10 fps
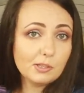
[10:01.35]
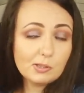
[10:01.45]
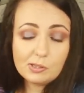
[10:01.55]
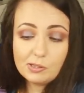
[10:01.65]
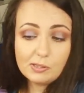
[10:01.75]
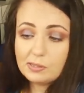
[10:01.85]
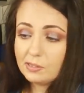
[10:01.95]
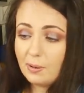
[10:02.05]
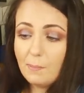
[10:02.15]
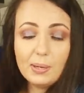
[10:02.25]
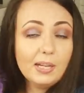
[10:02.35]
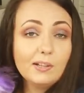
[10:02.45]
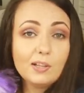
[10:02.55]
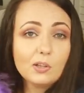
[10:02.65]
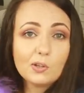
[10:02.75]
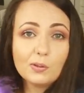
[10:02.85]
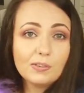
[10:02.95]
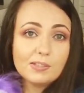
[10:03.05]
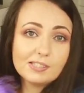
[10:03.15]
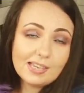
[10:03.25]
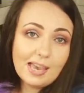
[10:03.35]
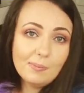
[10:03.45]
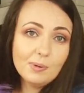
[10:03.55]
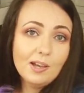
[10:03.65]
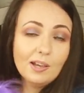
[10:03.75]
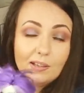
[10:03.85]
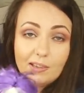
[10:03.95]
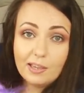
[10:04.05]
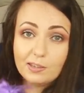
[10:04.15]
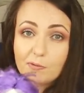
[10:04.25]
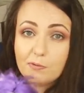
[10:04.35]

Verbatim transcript: It's completely not the same like the